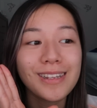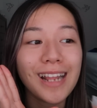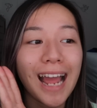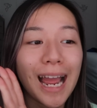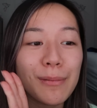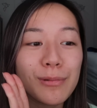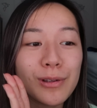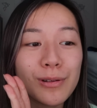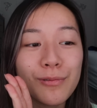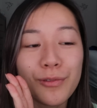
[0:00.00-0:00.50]

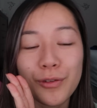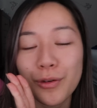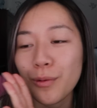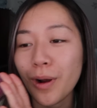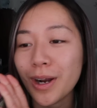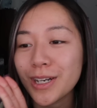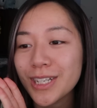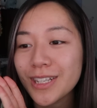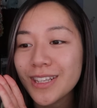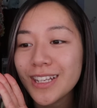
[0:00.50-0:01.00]
I believe if you're
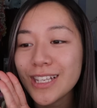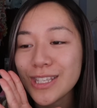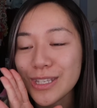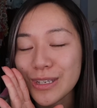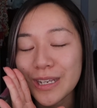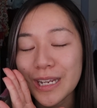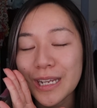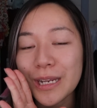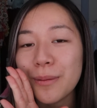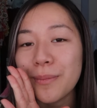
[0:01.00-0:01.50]
watching this,
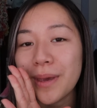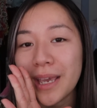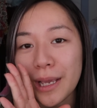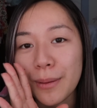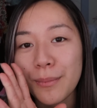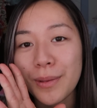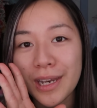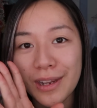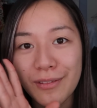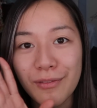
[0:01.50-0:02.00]
you need to make a
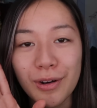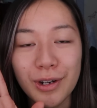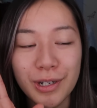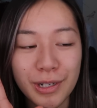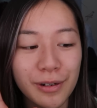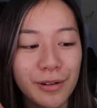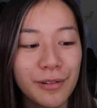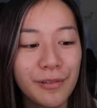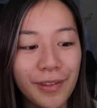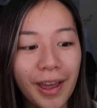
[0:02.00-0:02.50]
mini
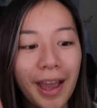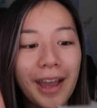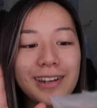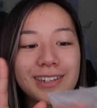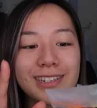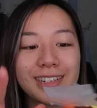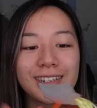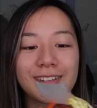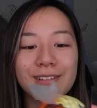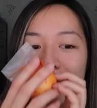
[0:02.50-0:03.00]
version of that.
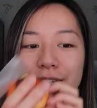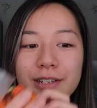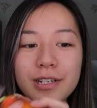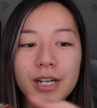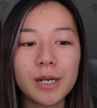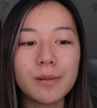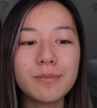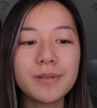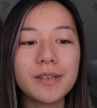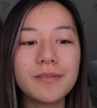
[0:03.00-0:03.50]
In
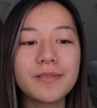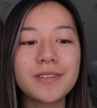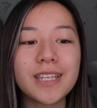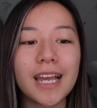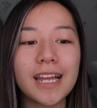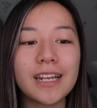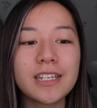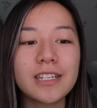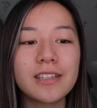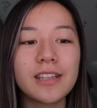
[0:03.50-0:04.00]
terms of
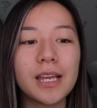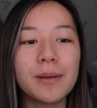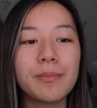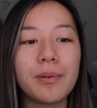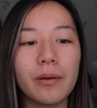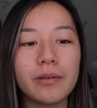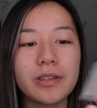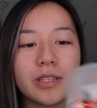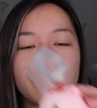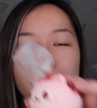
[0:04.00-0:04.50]
scent, they
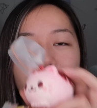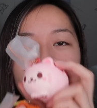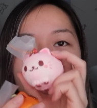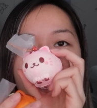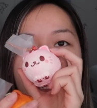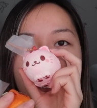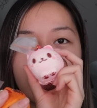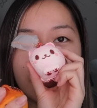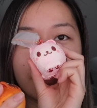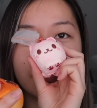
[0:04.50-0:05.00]
both smell
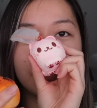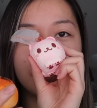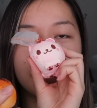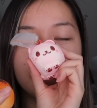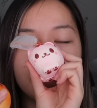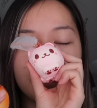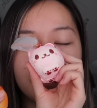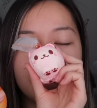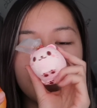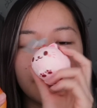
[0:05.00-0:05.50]
like,
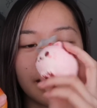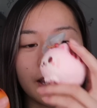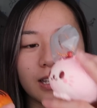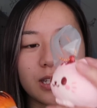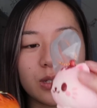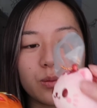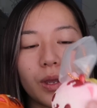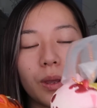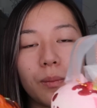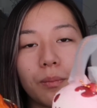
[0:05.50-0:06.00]
like
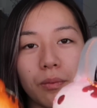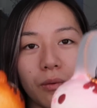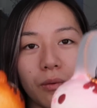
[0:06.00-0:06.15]
sweet